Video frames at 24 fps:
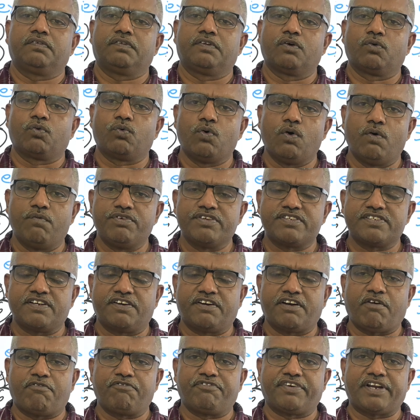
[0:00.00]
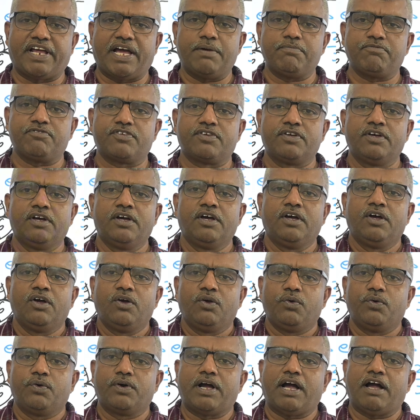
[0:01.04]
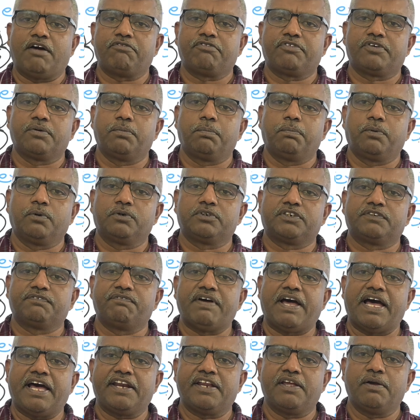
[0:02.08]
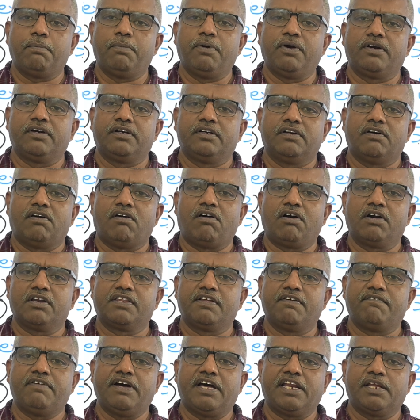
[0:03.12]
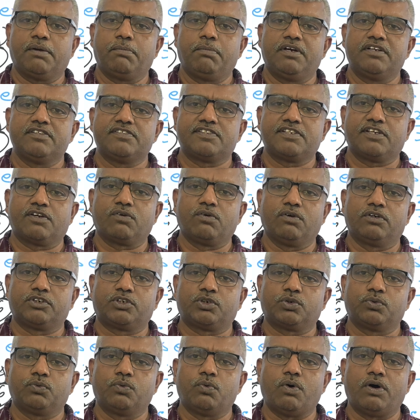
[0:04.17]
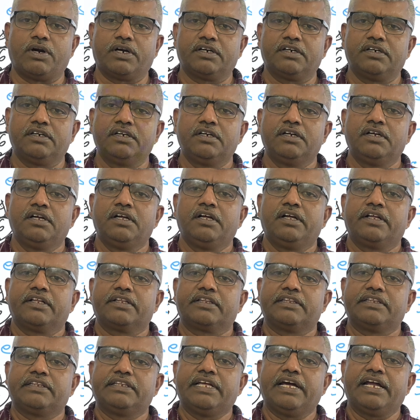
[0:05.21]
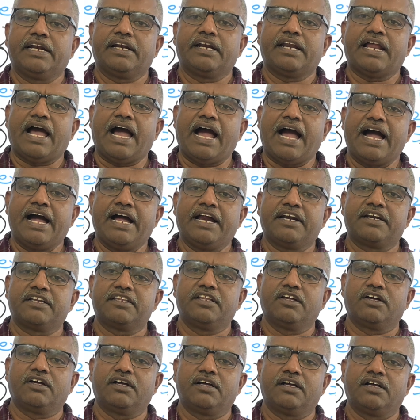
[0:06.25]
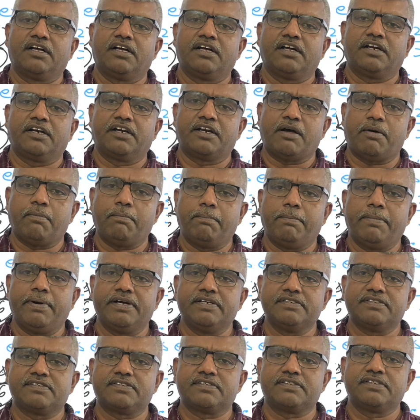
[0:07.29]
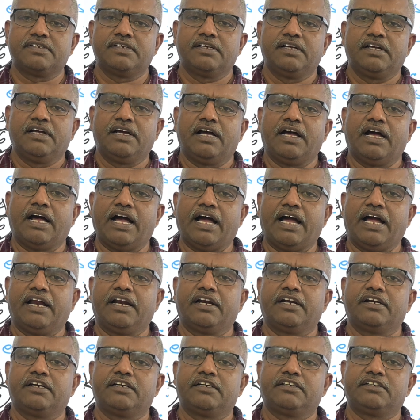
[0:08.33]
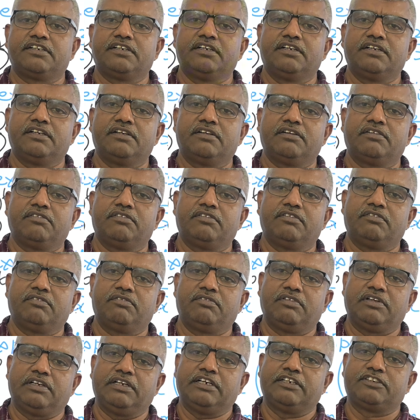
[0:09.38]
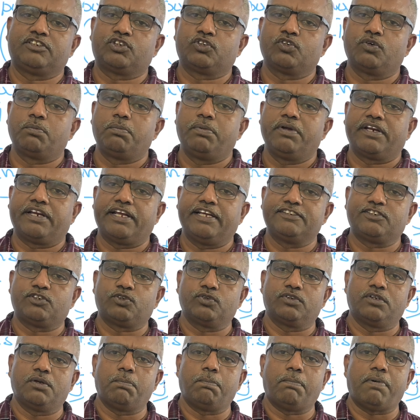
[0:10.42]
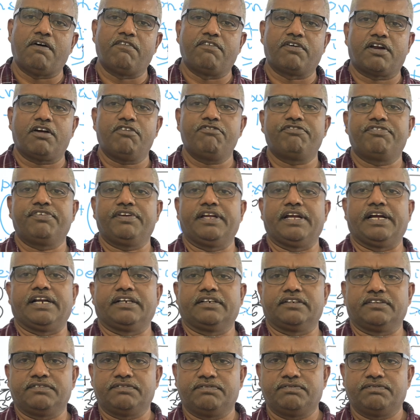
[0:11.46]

the coefficient of terms, you have to put variable, all the variable is equal to 1, then add the numbers and it should be raised to the power of n.